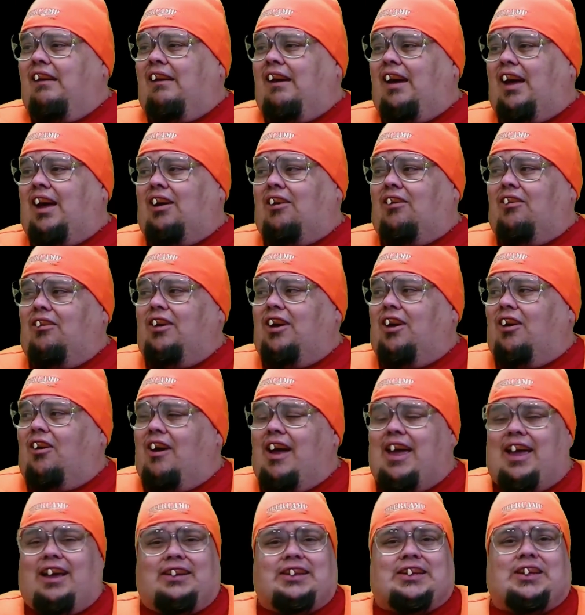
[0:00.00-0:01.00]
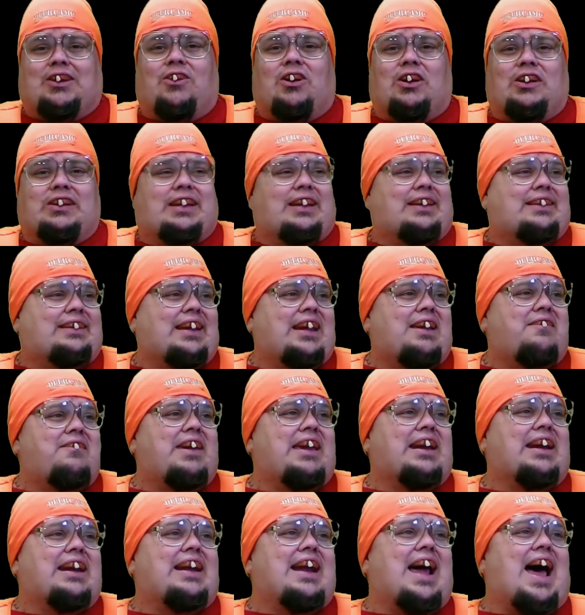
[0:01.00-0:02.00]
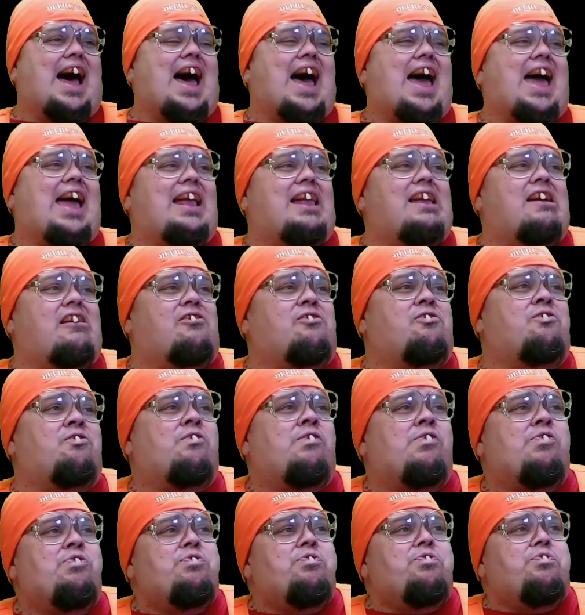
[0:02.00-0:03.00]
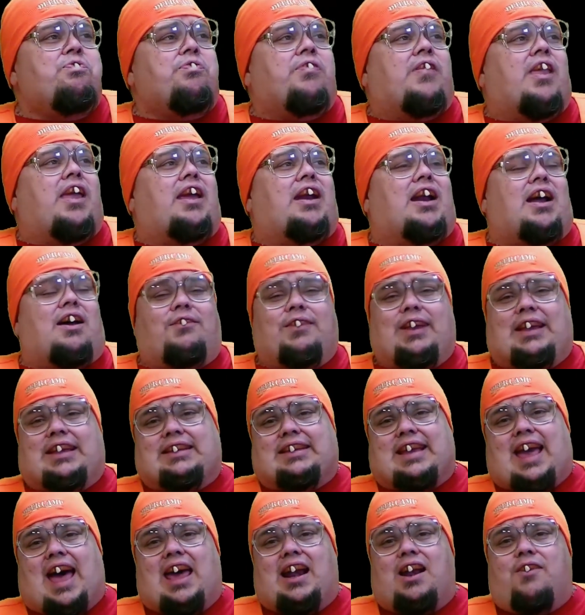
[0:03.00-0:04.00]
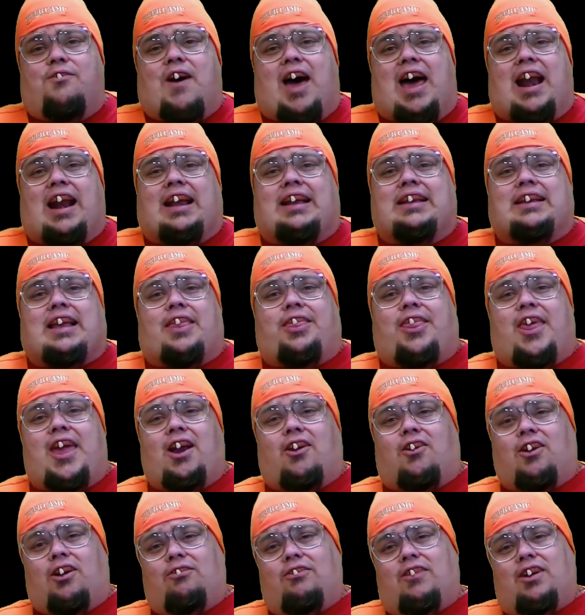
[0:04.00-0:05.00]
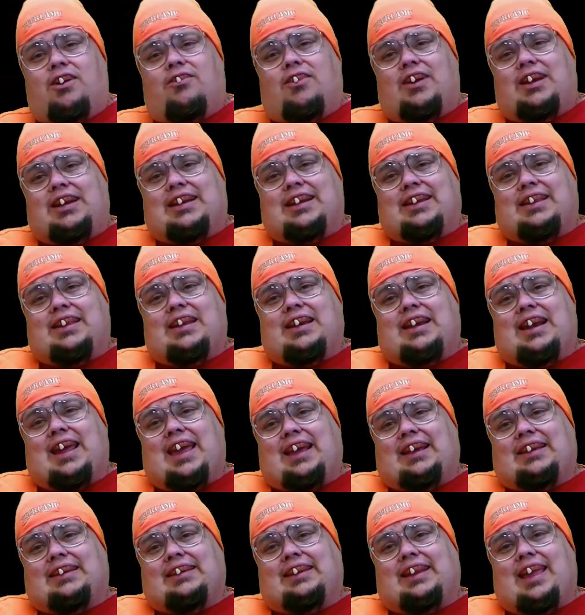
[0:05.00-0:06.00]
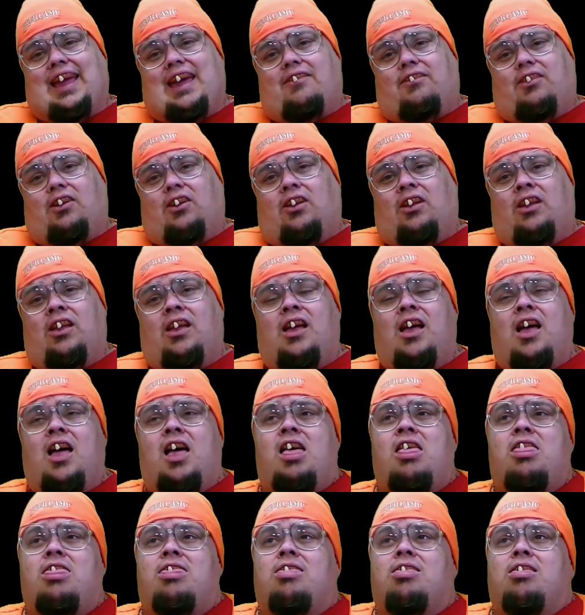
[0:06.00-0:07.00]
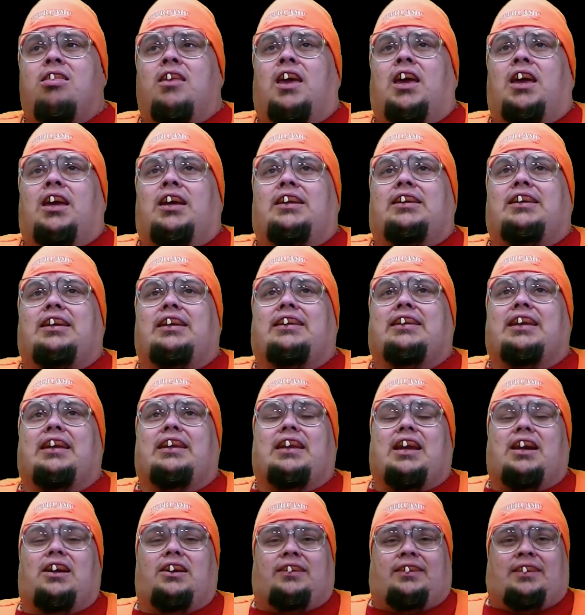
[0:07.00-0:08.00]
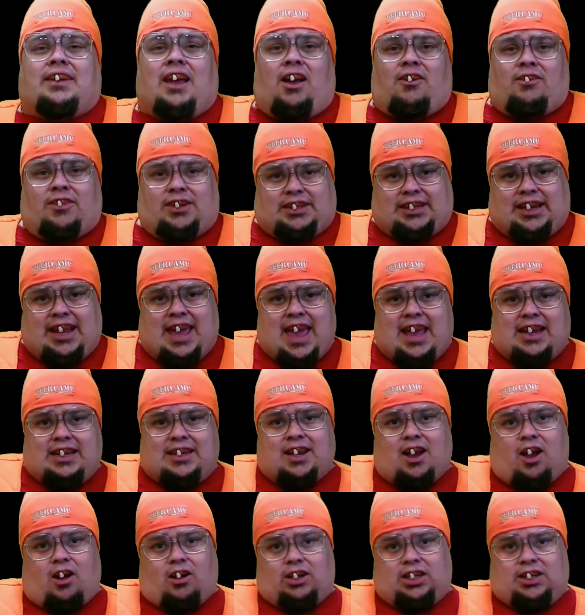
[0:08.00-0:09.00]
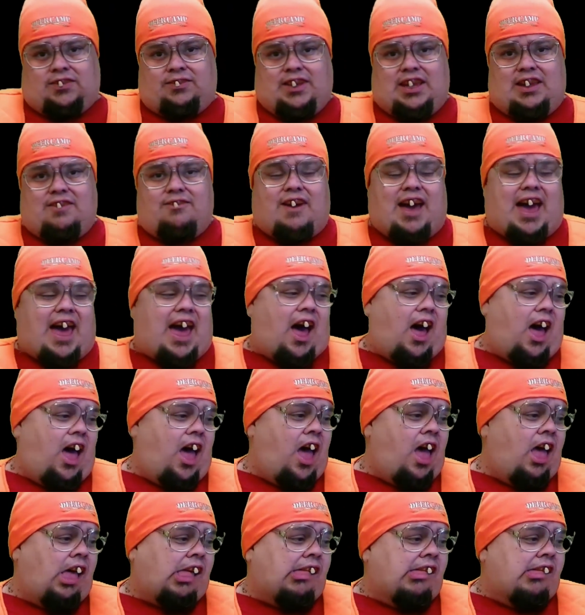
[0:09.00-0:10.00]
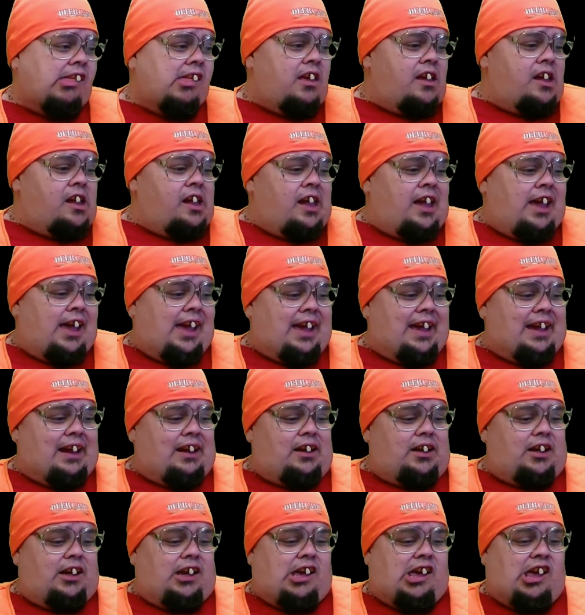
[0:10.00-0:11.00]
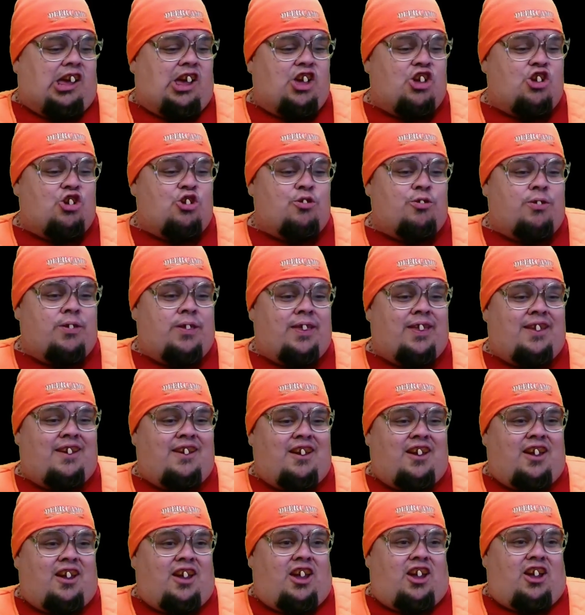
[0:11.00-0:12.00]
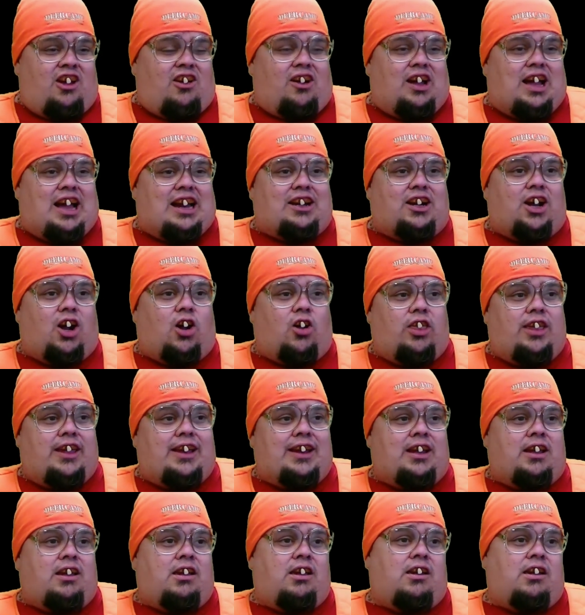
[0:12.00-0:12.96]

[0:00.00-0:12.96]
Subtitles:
don't know. Elsie wants to see me tonight. And I'm excited about it because I think we're moving to the next level. She said there's something she had talked to me about. And, I know